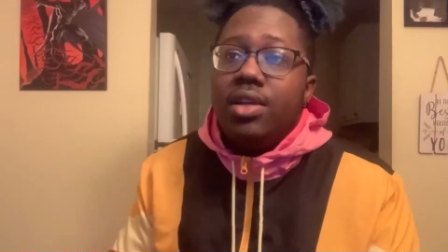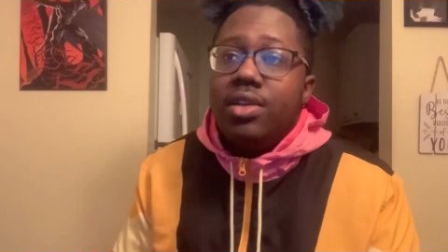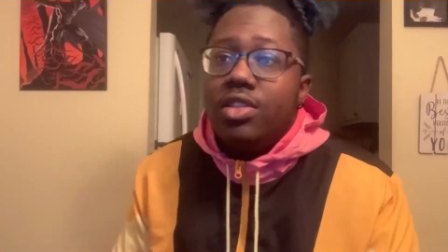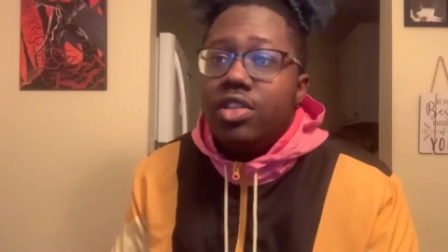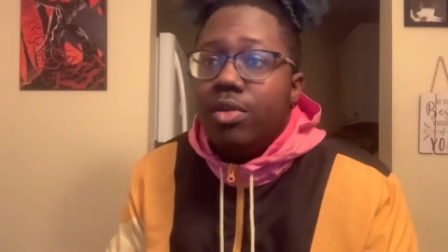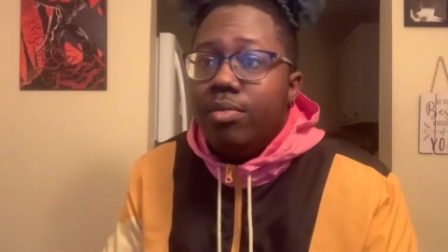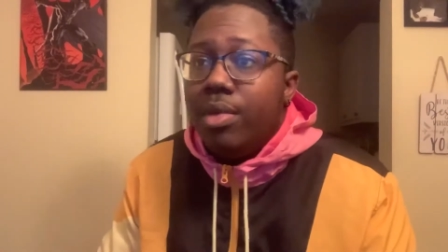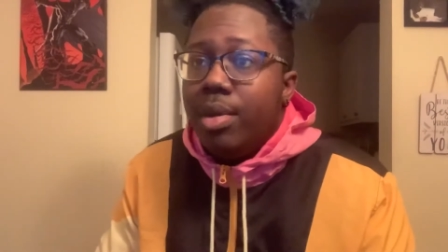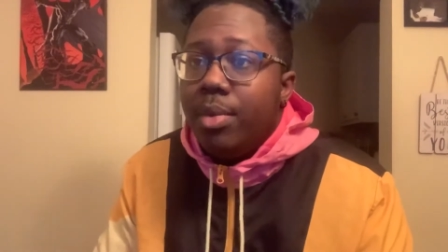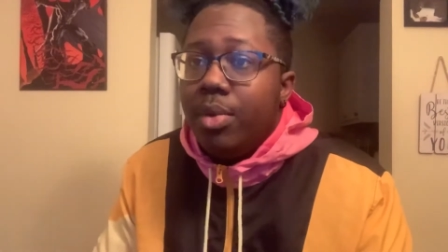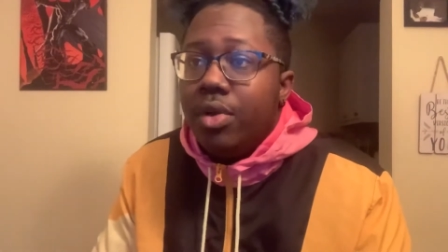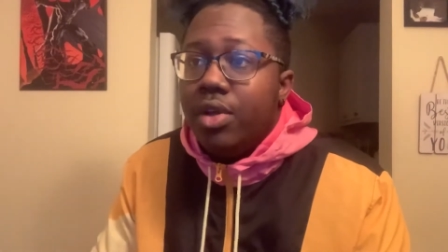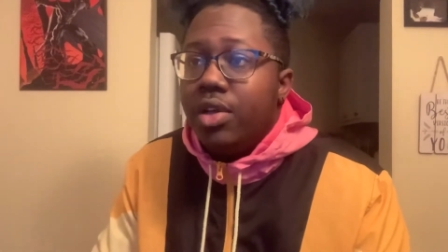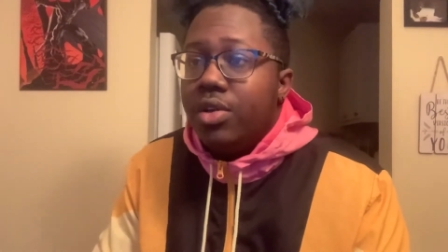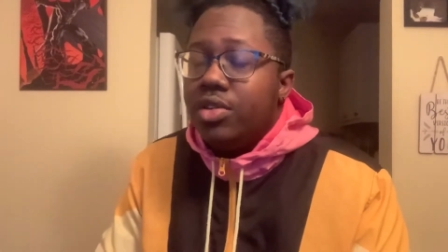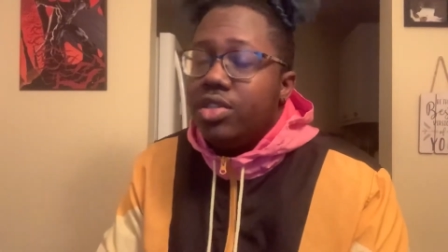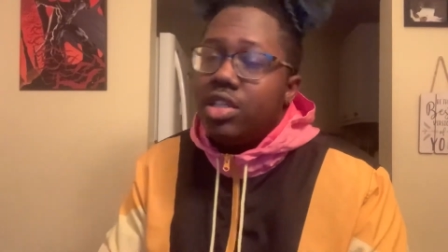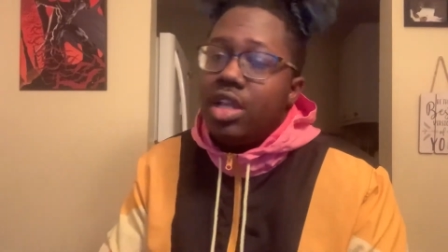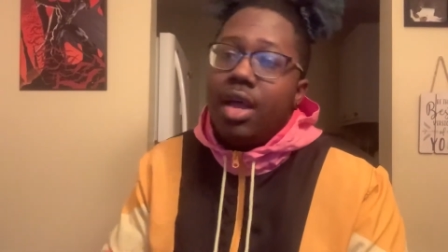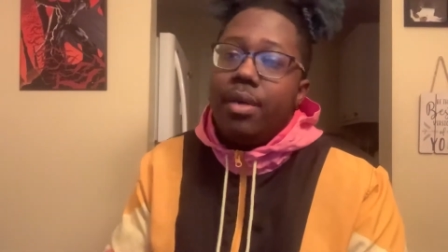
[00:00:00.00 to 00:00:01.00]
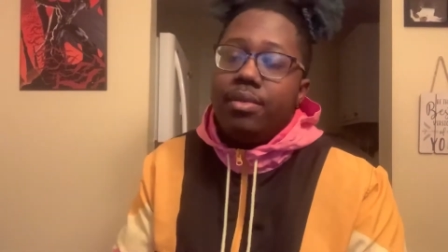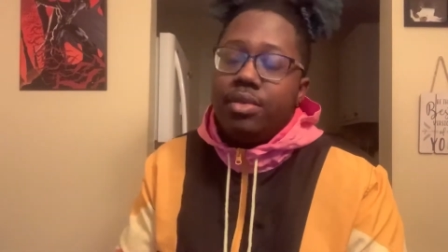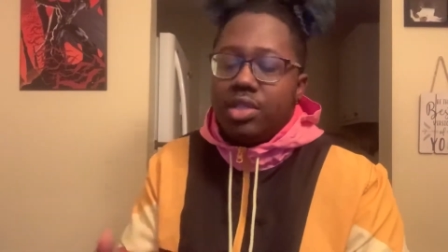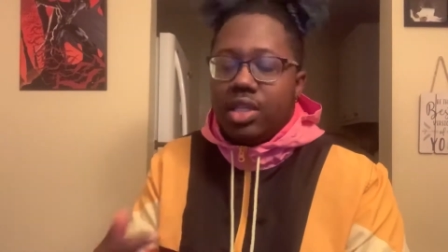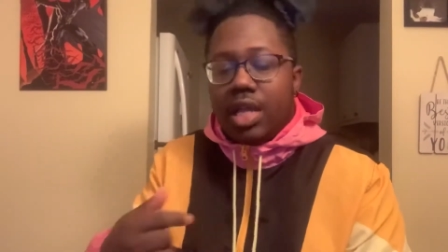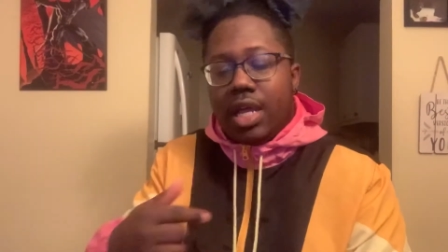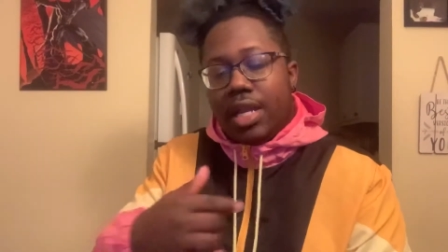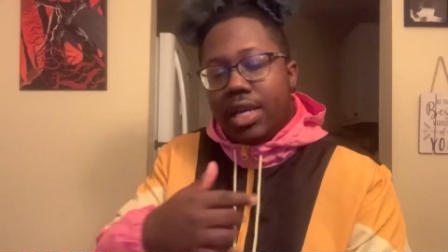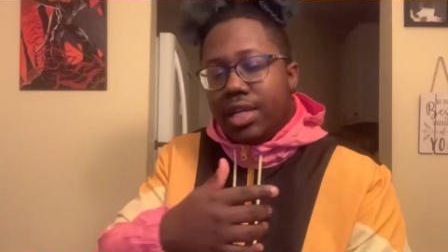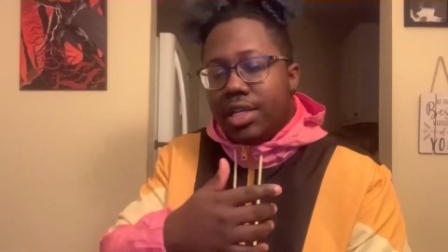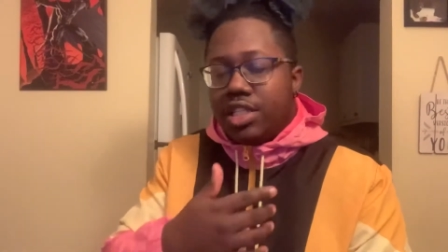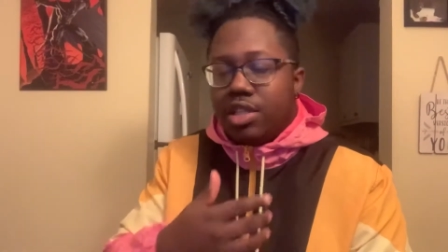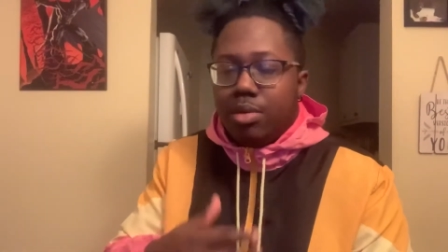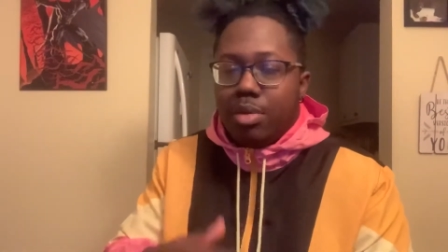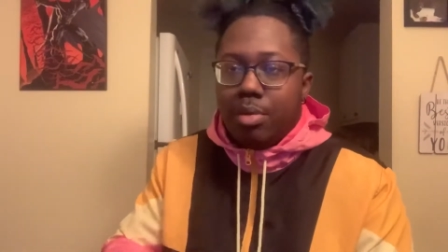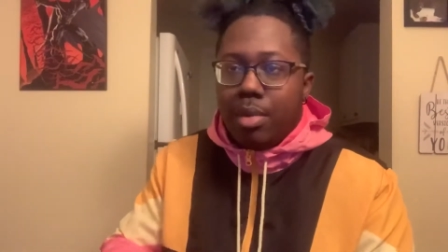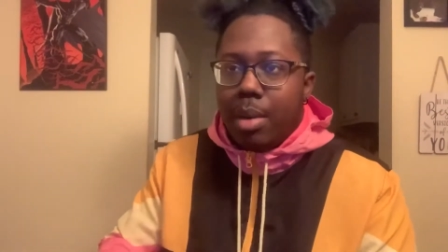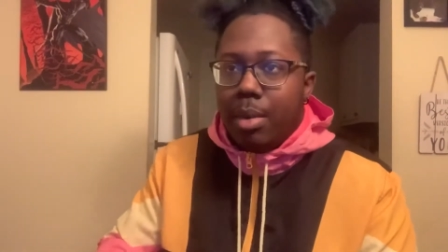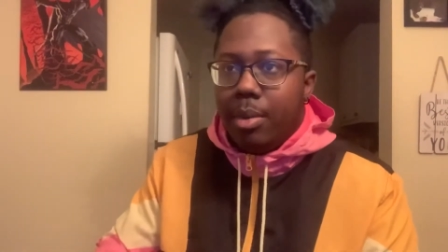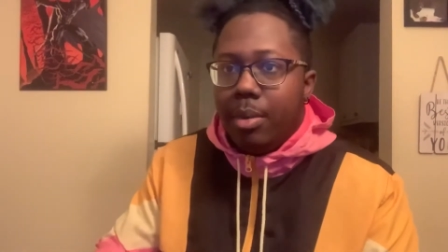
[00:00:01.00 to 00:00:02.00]
so maybe he'll slide in some
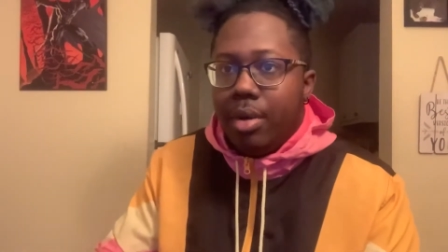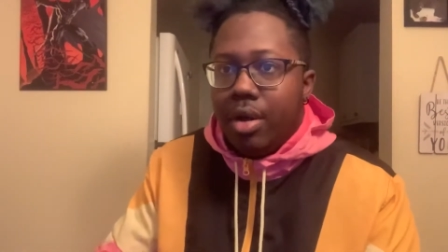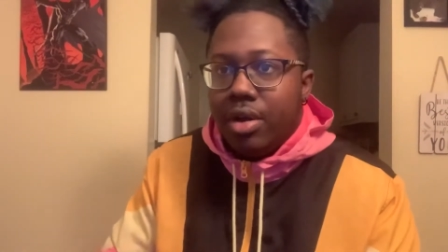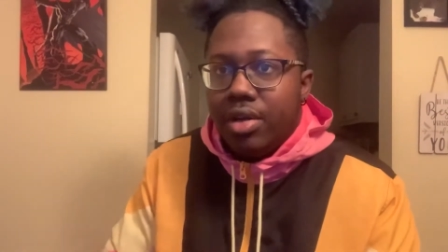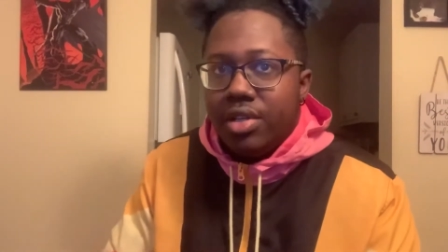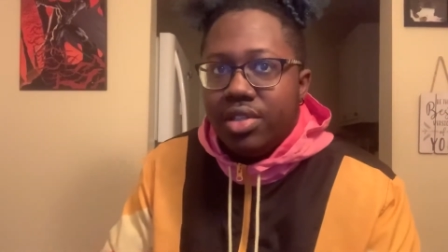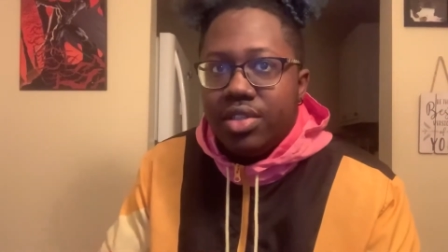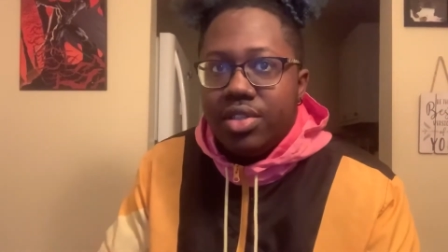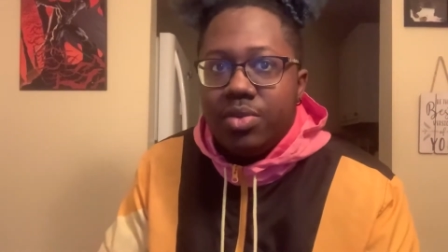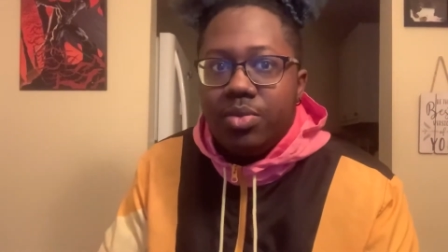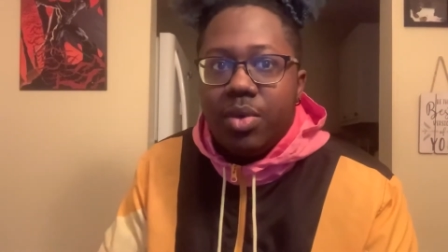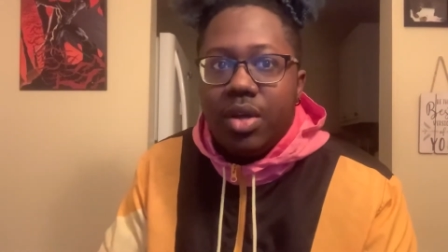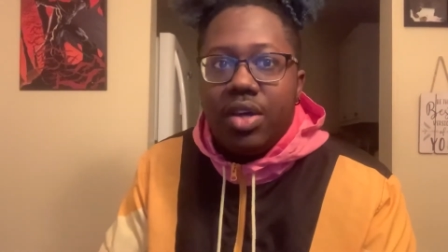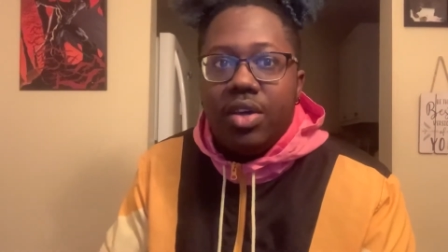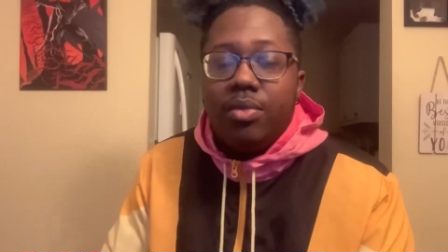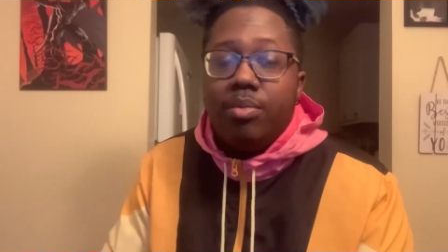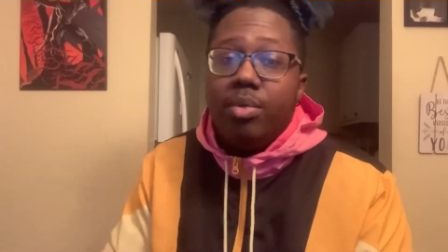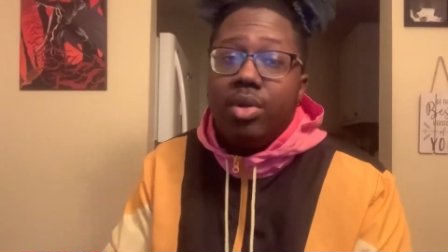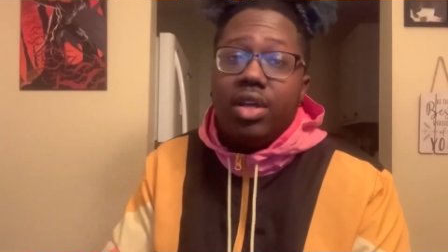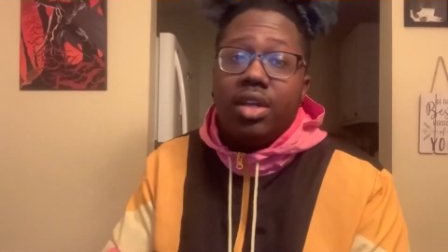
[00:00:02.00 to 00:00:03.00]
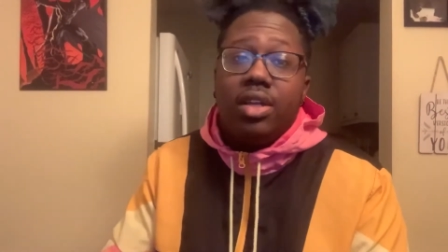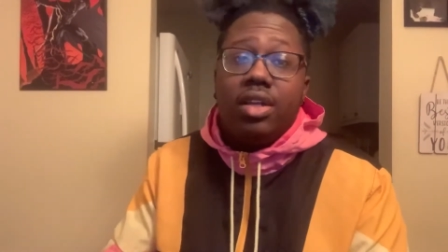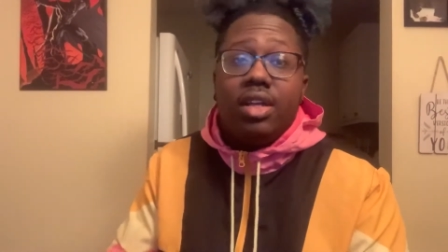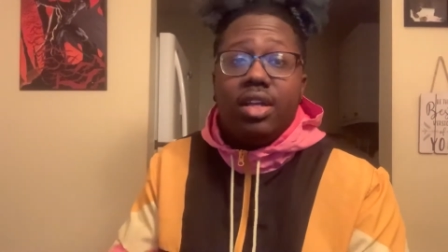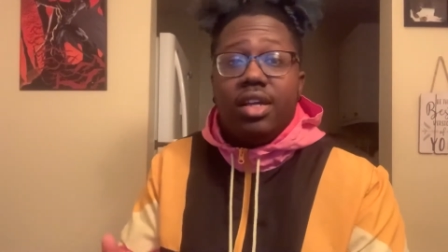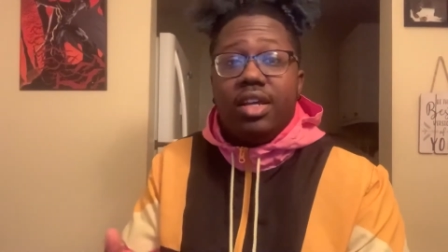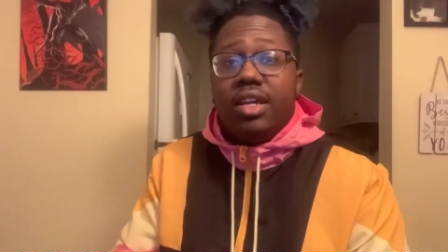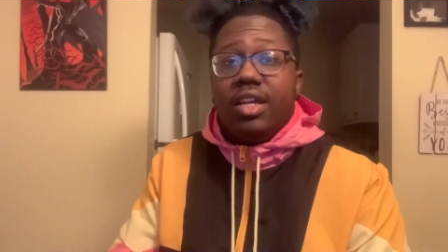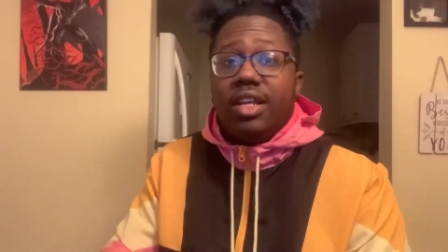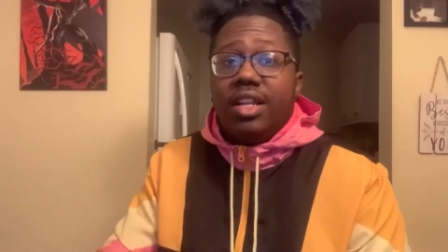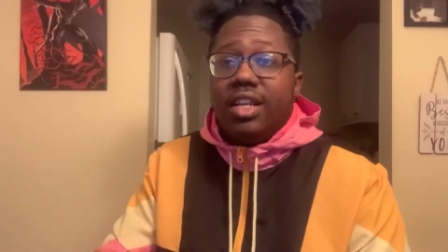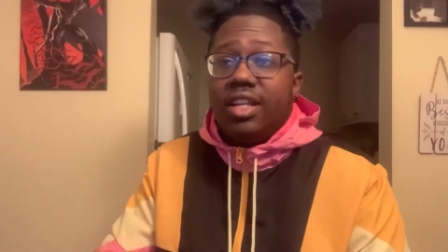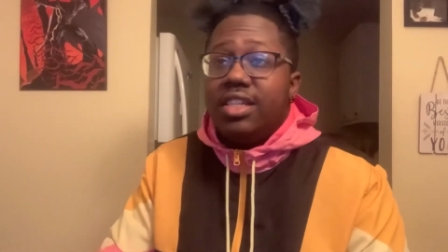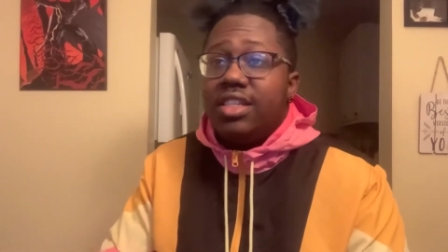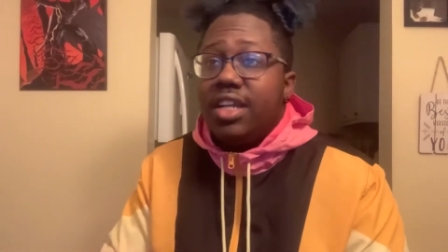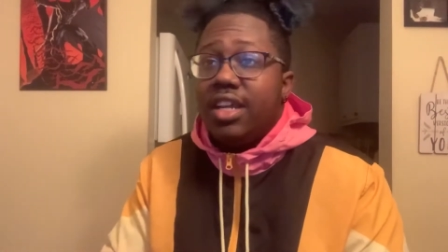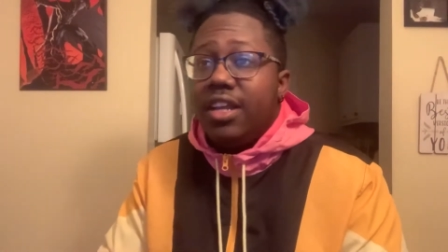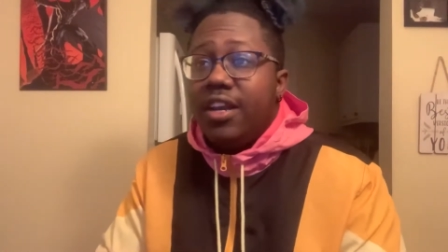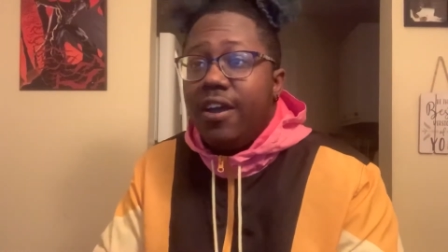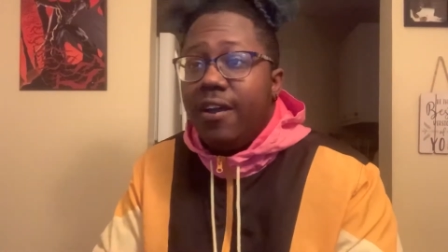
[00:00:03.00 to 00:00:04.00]
Obama bars as well, but let's
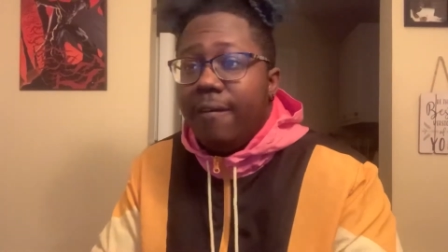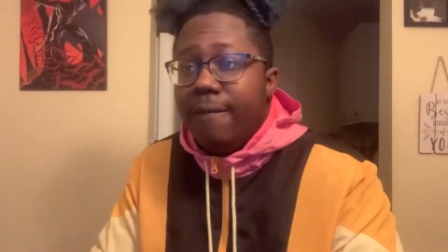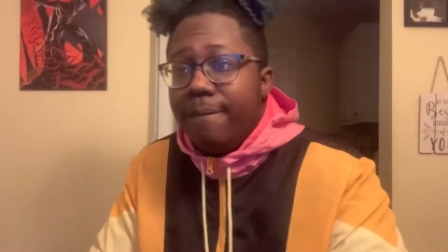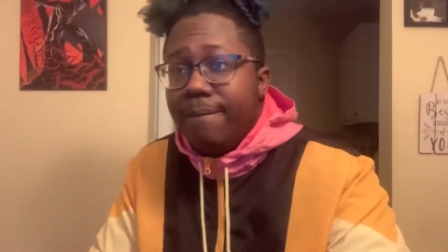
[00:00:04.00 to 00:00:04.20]
check it out.